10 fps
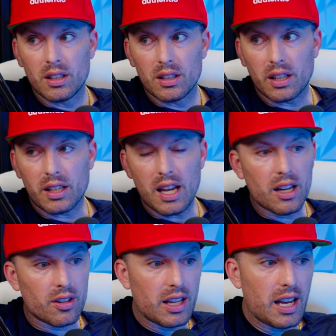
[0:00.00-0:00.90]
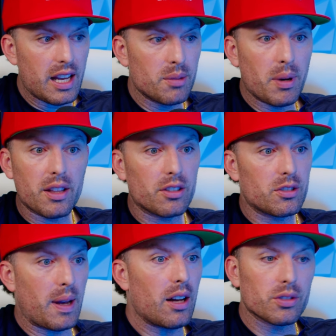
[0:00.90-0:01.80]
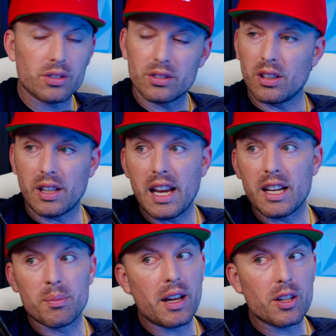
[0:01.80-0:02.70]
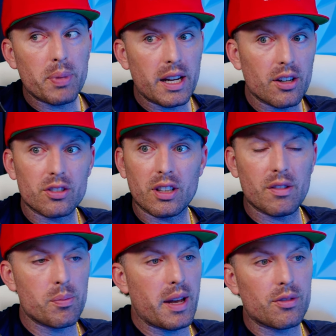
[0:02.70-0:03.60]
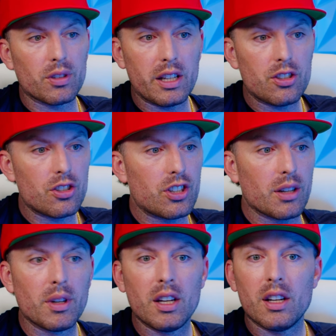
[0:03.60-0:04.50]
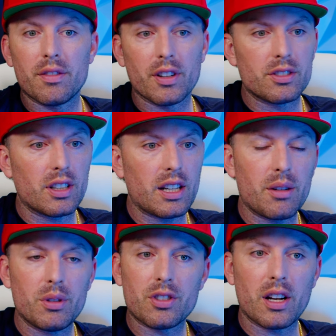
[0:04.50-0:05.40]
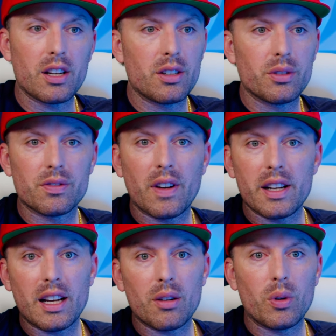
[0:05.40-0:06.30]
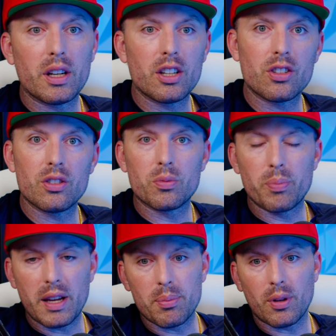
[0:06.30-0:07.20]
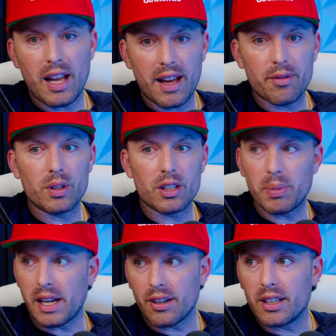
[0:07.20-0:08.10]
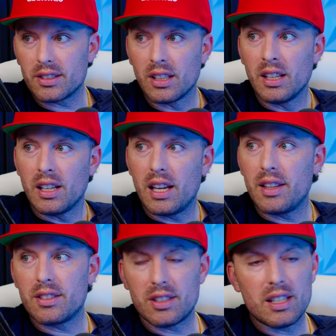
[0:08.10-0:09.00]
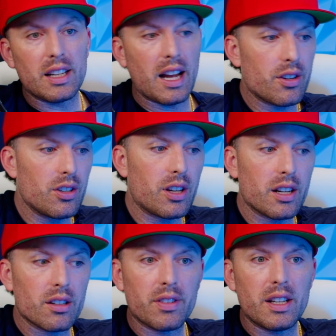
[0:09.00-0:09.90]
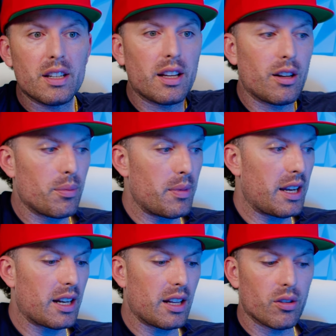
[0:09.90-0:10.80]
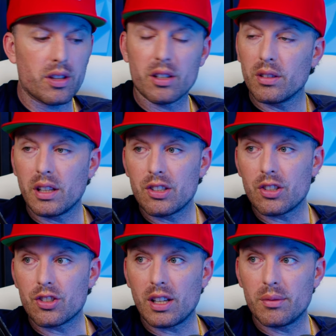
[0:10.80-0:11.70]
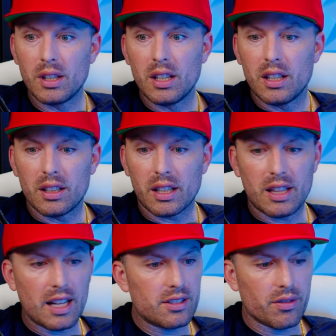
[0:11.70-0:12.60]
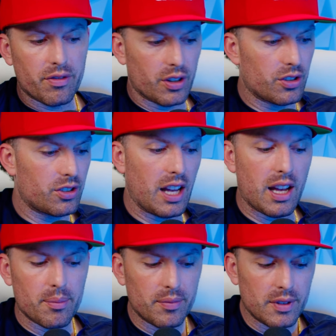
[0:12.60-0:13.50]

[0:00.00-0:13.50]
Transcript: Like, hey, are they hated by their spouse? Are they hated by their parents? Do they have a bad relationship? First thing I would try to do is find out what issues people have with their parents, and then seeing how you can intervene to help make it a healthier relationship. Like, that's the first step.